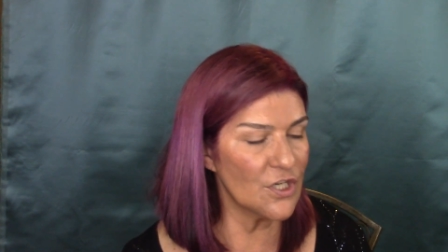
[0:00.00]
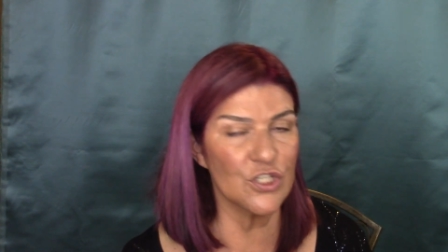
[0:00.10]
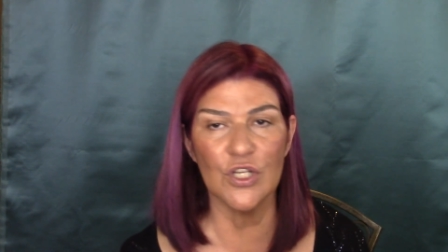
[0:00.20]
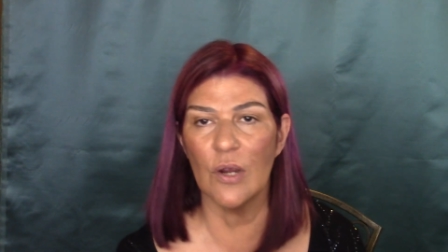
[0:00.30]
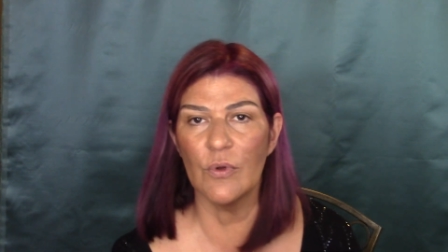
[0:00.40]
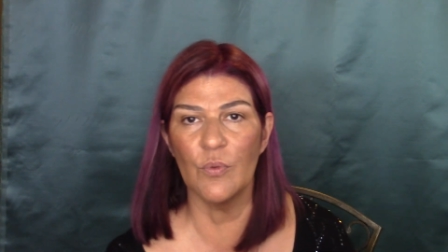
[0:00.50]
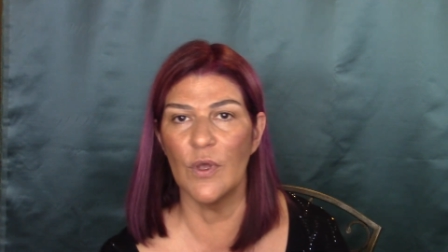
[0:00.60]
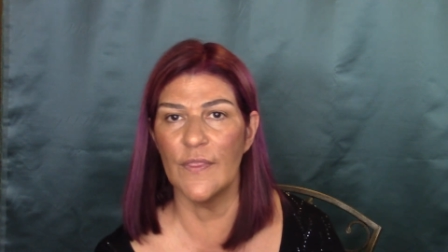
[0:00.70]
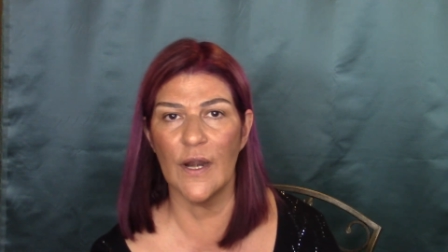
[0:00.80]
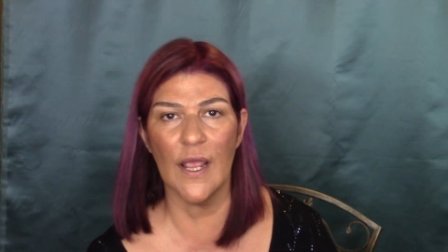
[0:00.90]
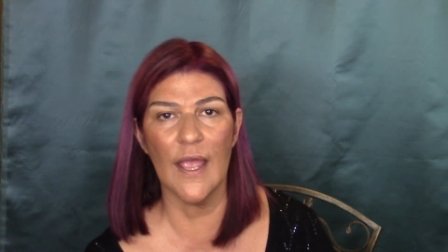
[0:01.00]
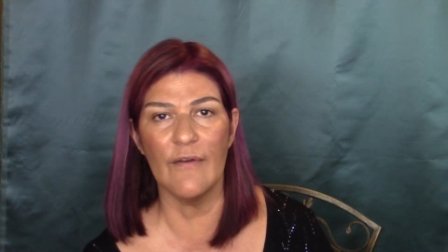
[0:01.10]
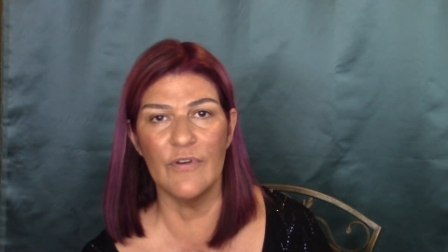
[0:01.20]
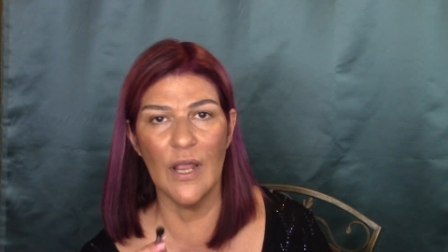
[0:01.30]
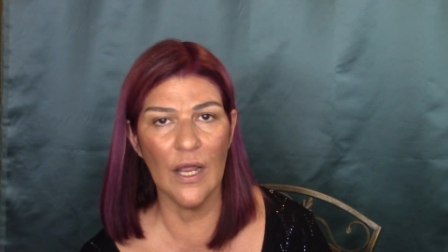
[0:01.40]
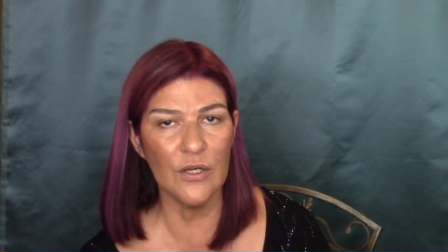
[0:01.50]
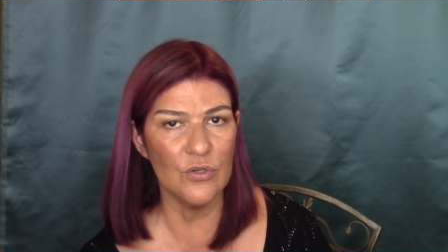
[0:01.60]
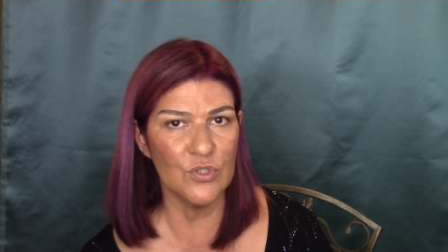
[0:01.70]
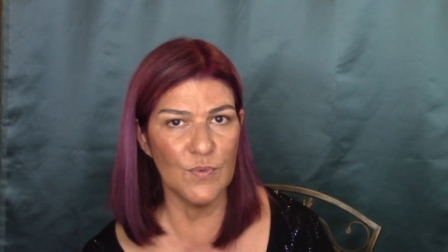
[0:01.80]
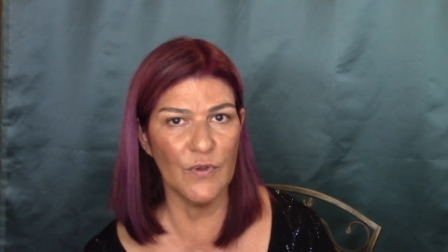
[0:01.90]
going to start with one that I have not used